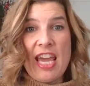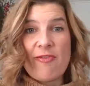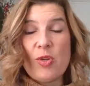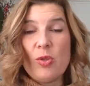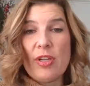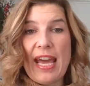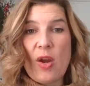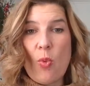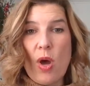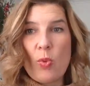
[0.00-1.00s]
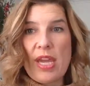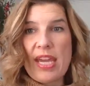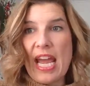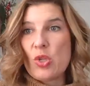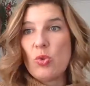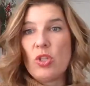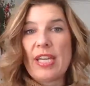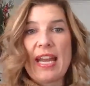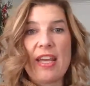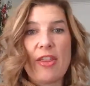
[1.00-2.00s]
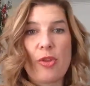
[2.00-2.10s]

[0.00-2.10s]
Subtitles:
if you look at it 1 week and you look at it